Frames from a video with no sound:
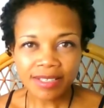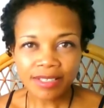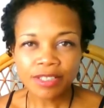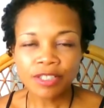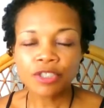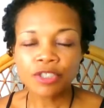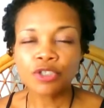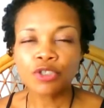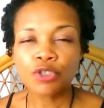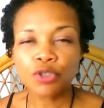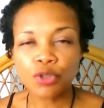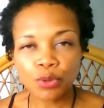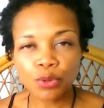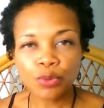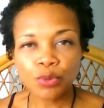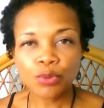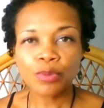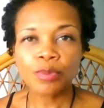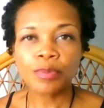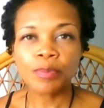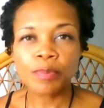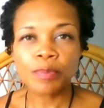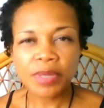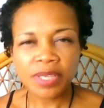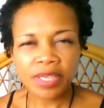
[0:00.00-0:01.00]
If you
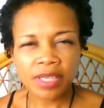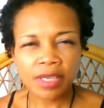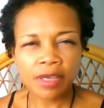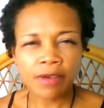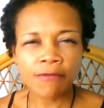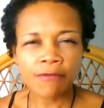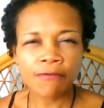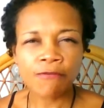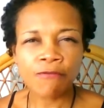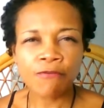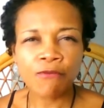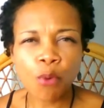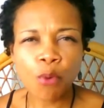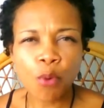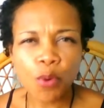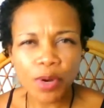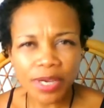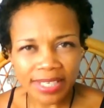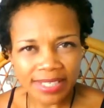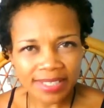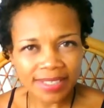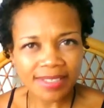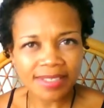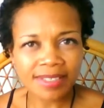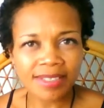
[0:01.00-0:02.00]
think about
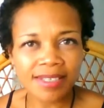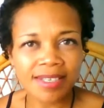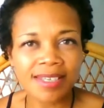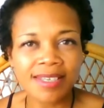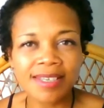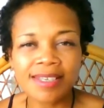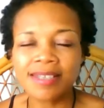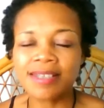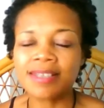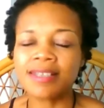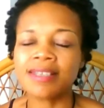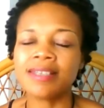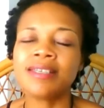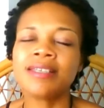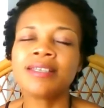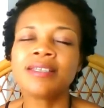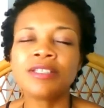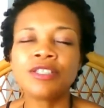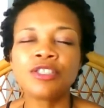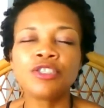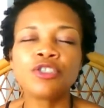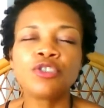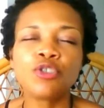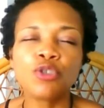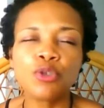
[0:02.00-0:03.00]

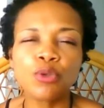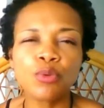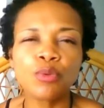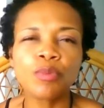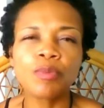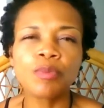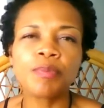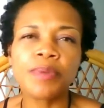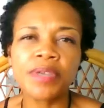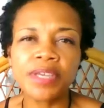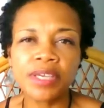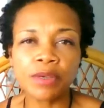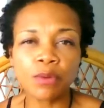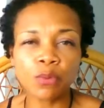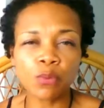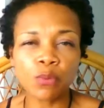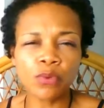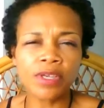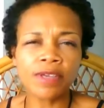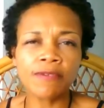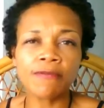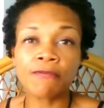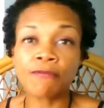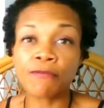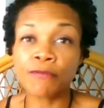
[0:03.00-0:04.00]
real birth,
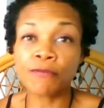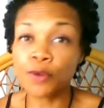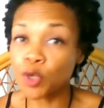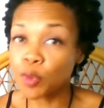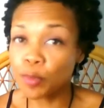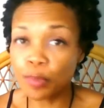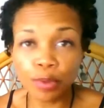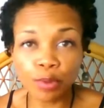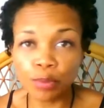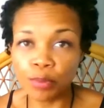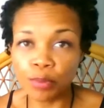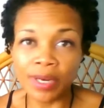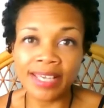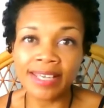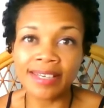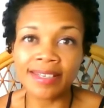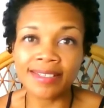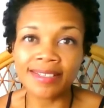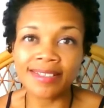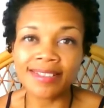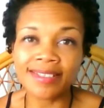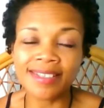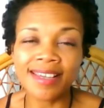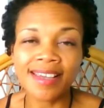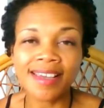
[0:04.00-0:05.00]

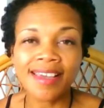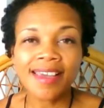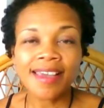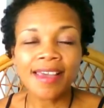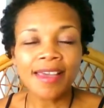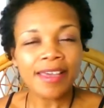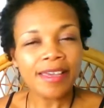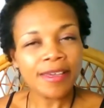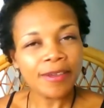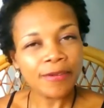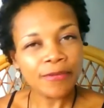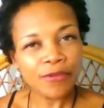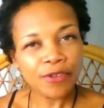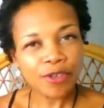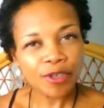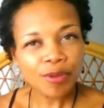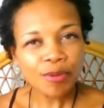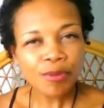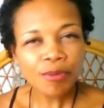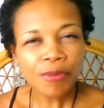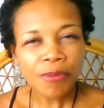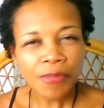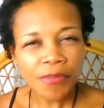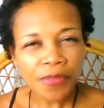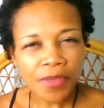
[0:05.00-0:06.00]
has it ever
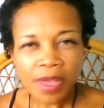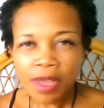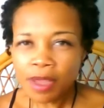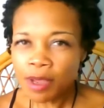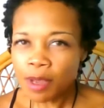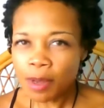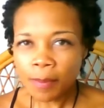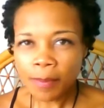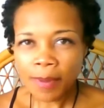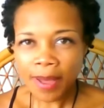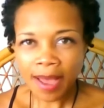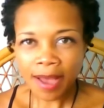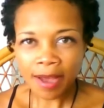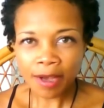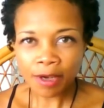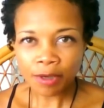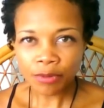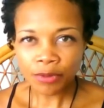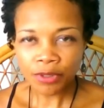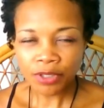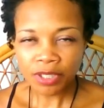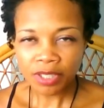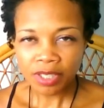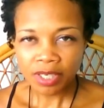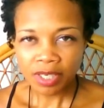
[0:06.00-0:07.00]
happened
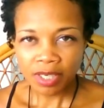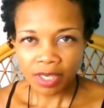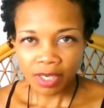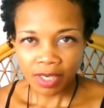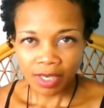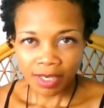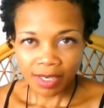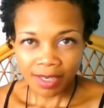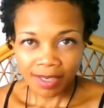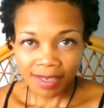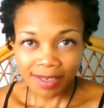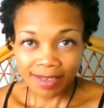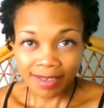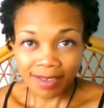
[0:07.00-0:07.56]
quietly?